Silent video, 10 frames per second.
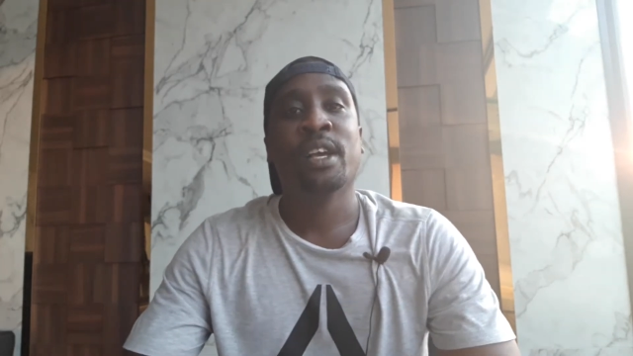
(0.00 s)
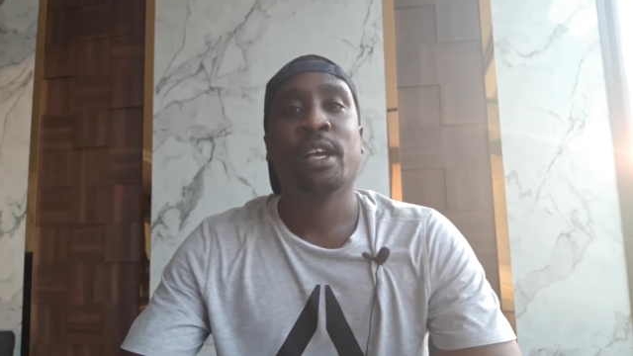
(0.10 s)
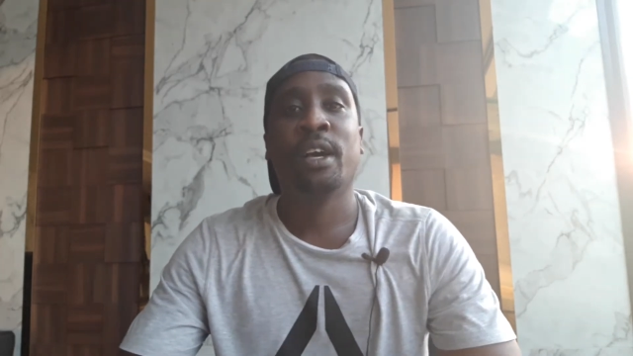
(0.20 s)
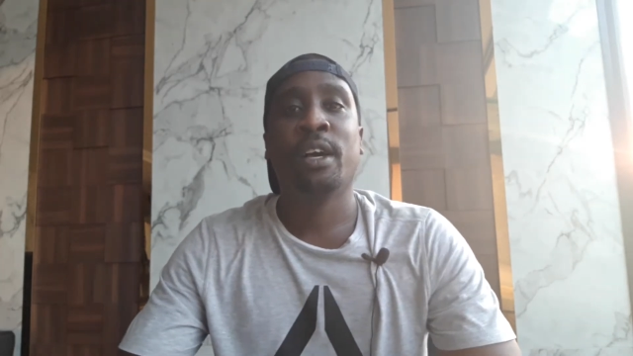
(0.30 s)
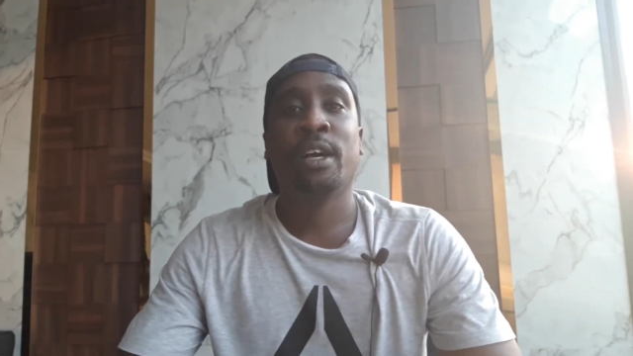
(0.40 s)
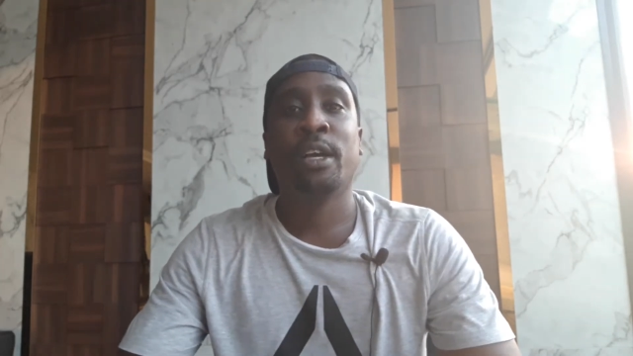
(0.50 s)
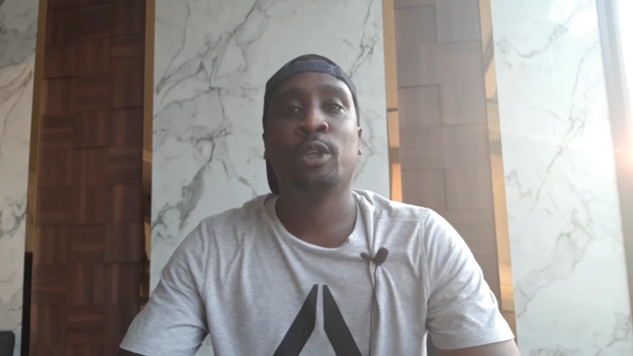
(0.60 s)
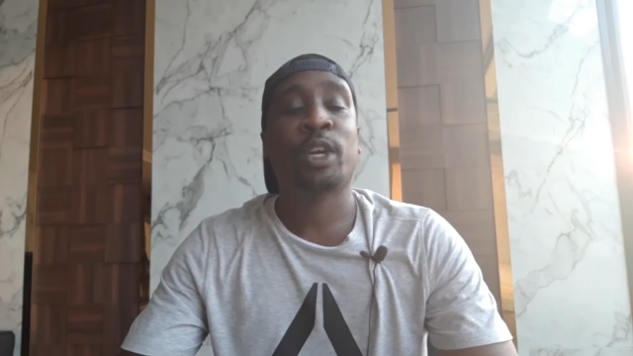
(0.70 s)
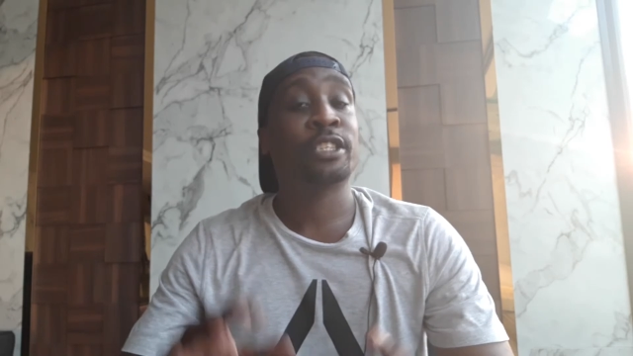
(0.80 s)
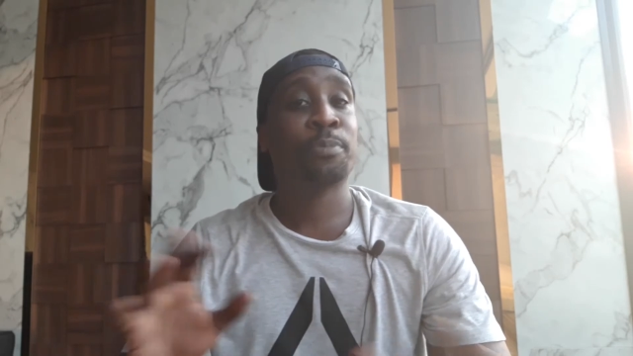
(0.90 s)

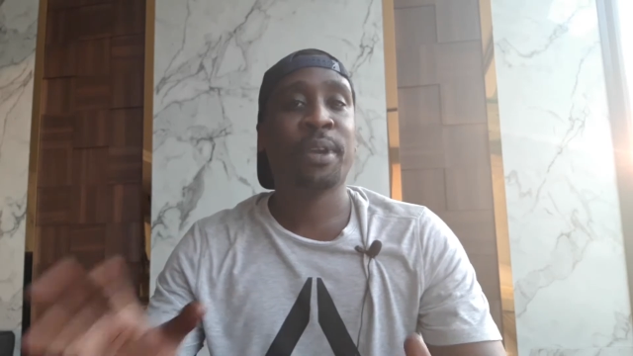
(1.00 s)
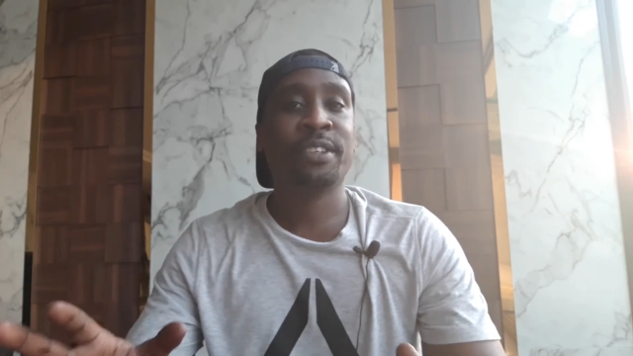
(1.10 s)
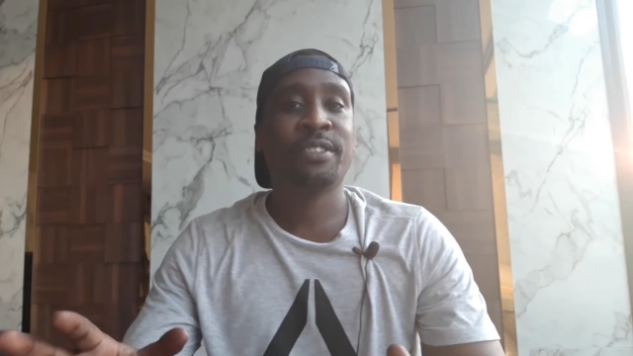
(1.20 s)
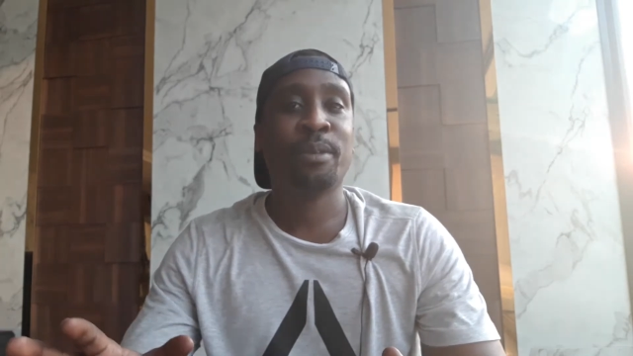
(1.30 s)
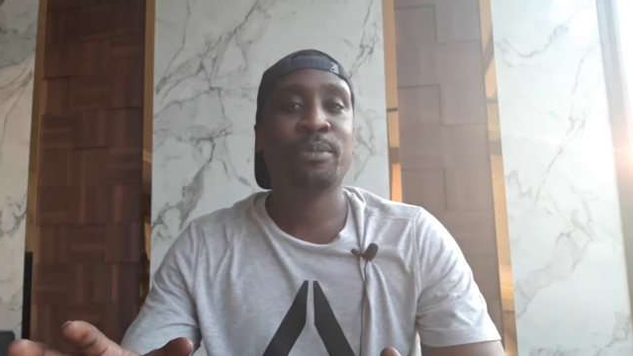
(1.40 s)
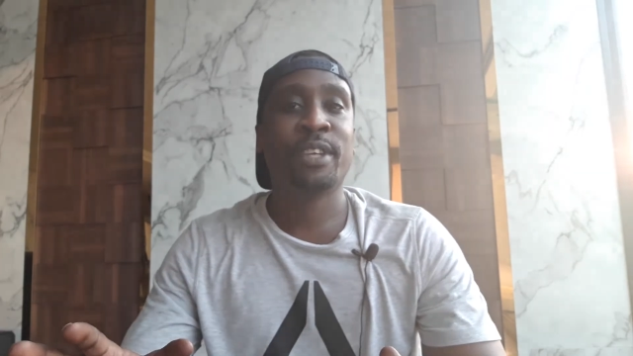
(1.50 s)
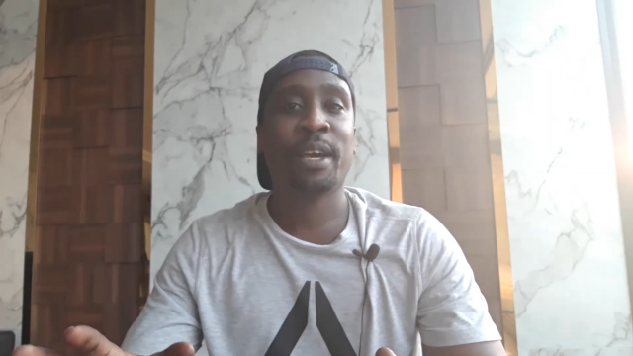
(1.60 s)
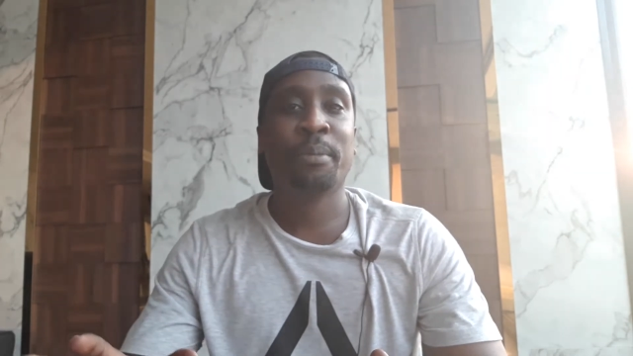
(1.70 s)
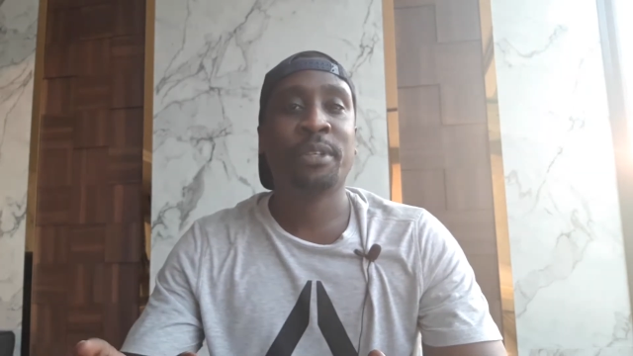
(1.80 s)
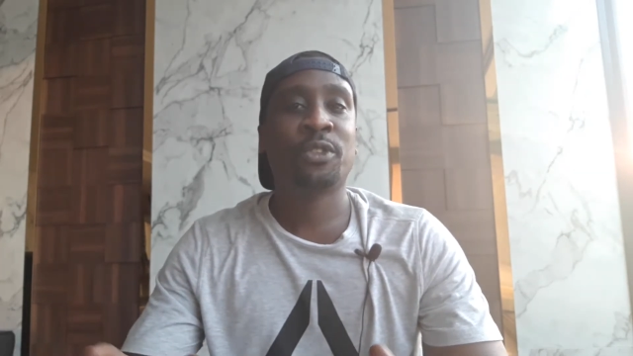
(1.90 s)
you can spare some
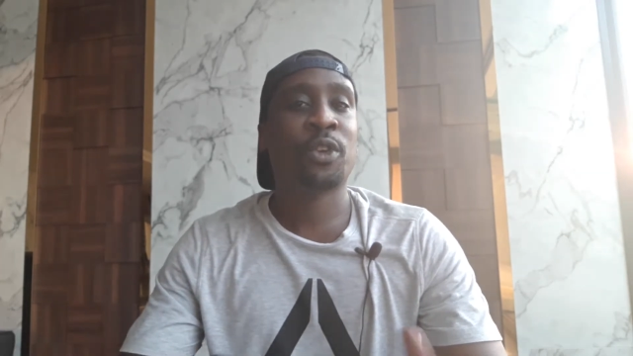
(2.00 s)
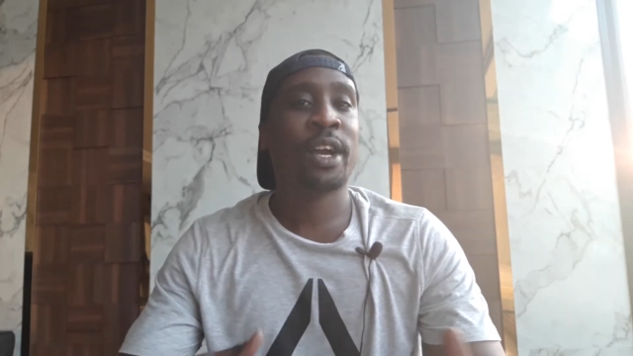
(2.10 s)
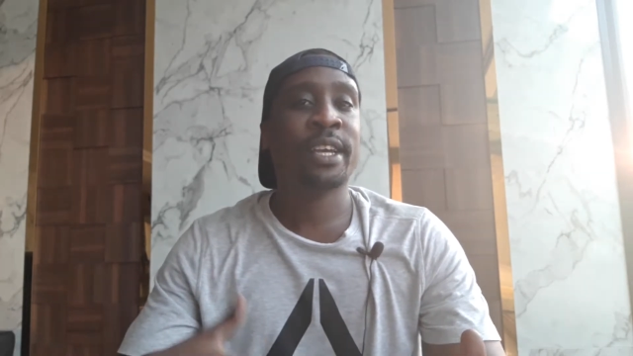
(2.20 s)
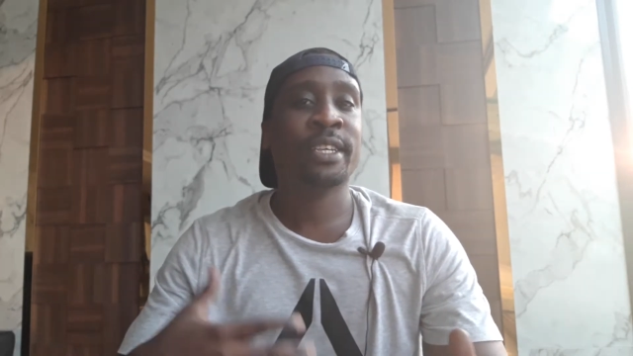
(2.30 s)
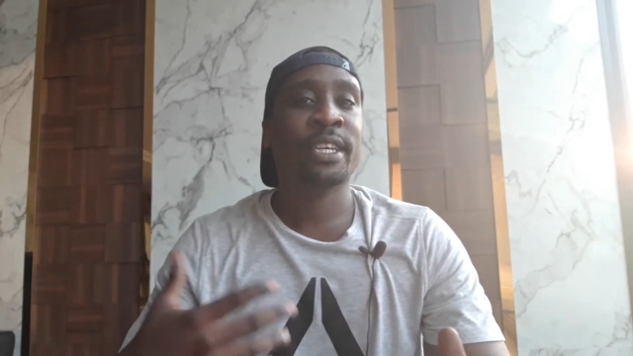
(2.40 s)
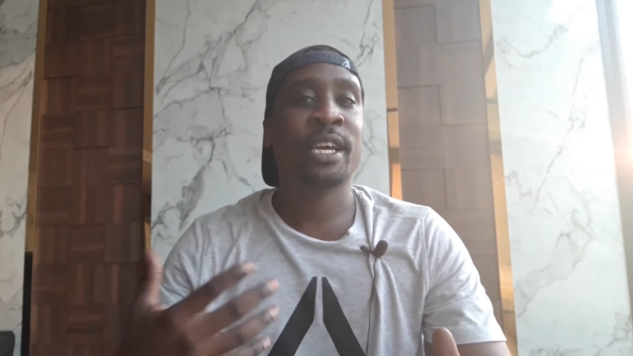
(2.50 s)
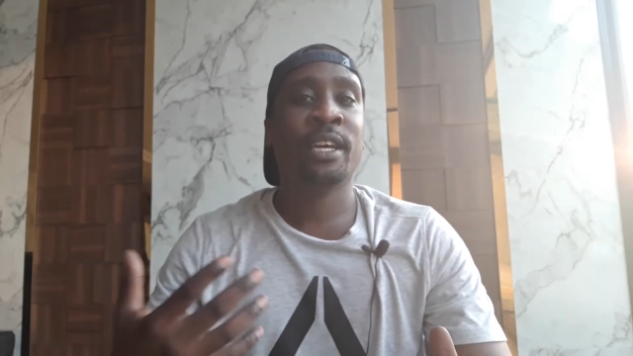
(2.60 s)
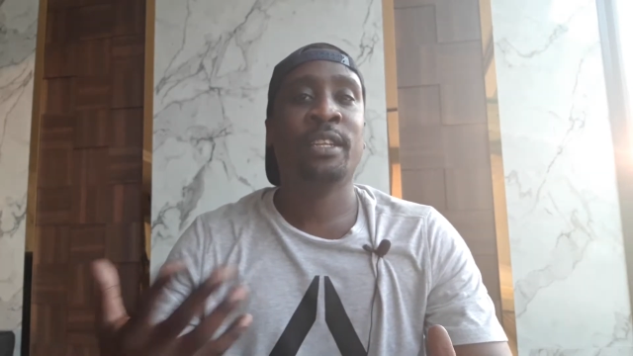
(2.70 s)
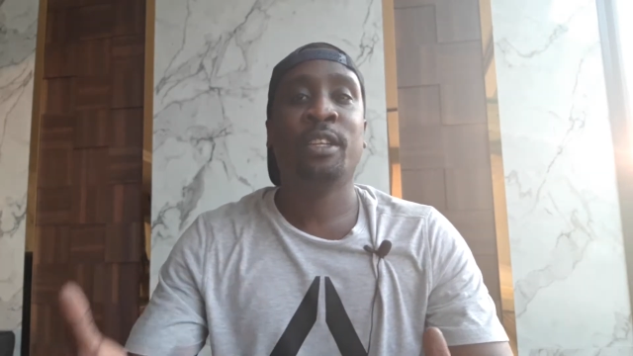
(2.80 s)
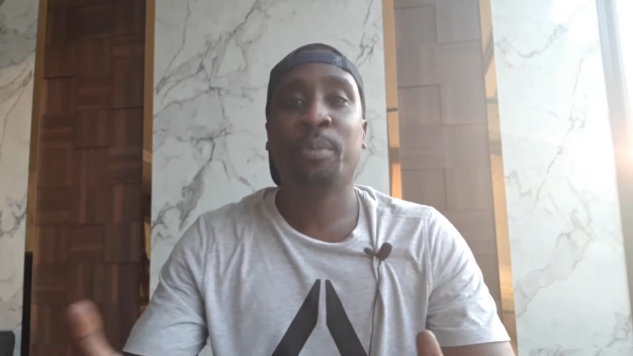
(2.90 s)
time and try
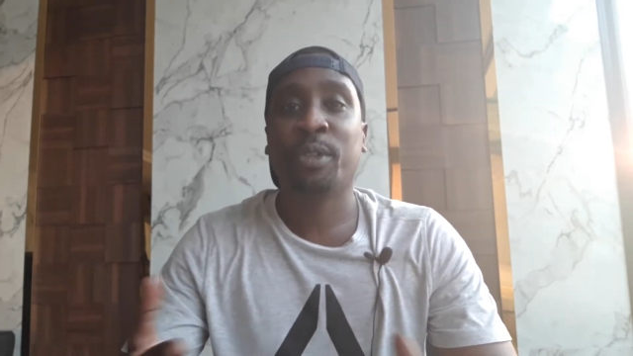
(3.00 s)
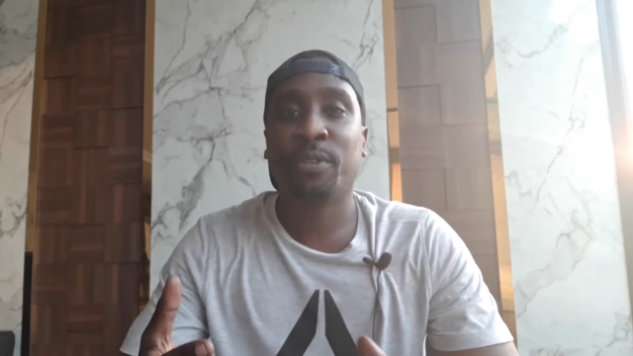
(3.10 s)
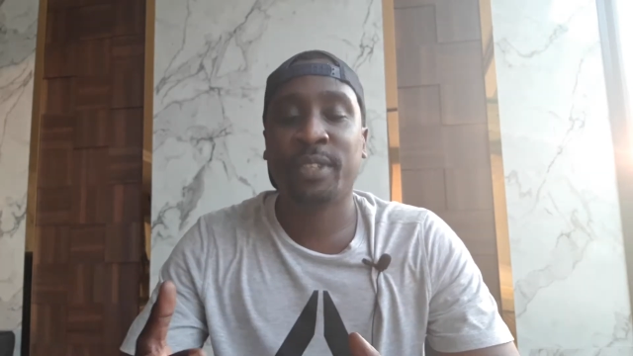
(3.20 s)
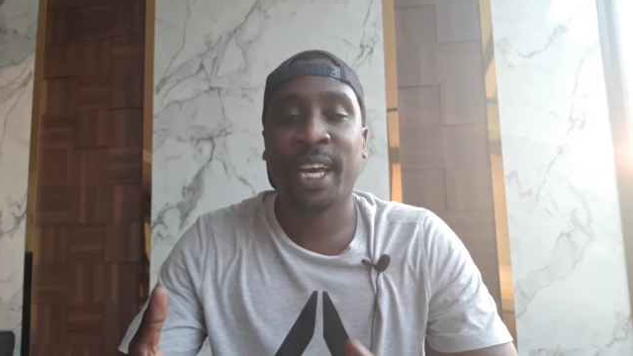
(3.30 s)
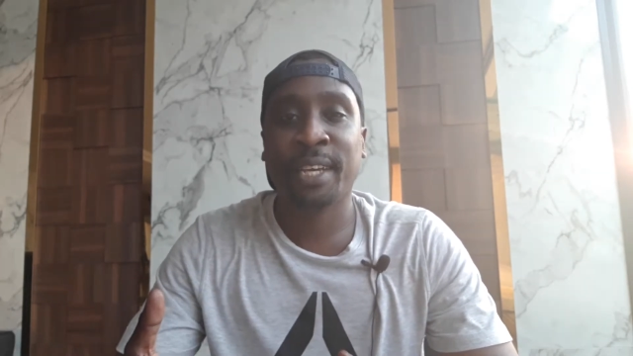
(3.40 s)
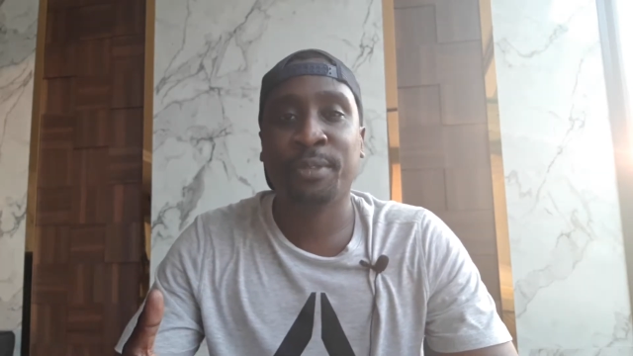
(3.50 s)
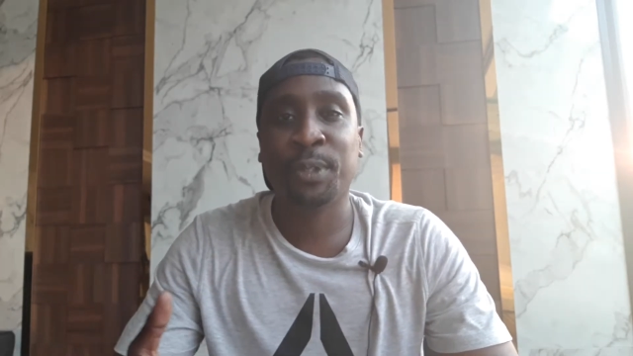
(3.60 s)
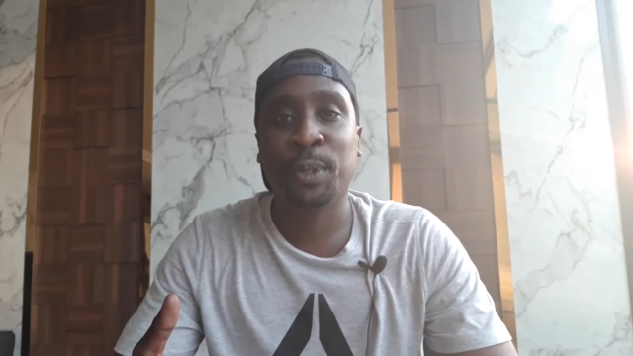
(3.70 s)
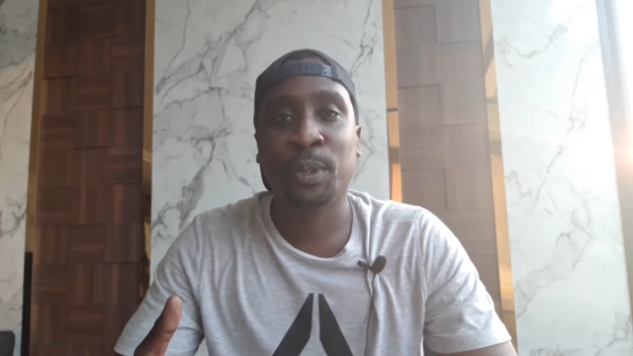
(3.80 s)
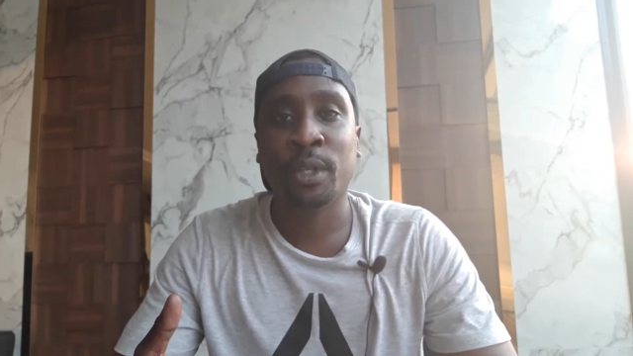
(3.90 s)
a little bit of Thai
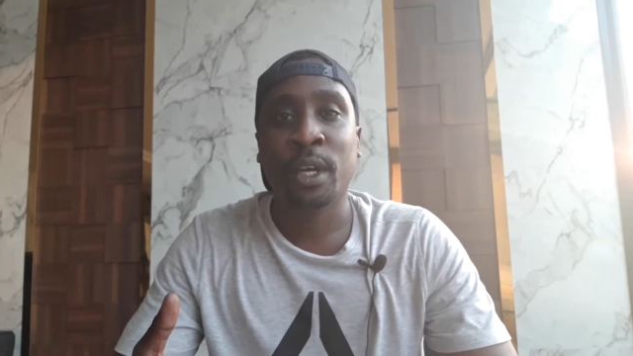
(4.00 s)
food.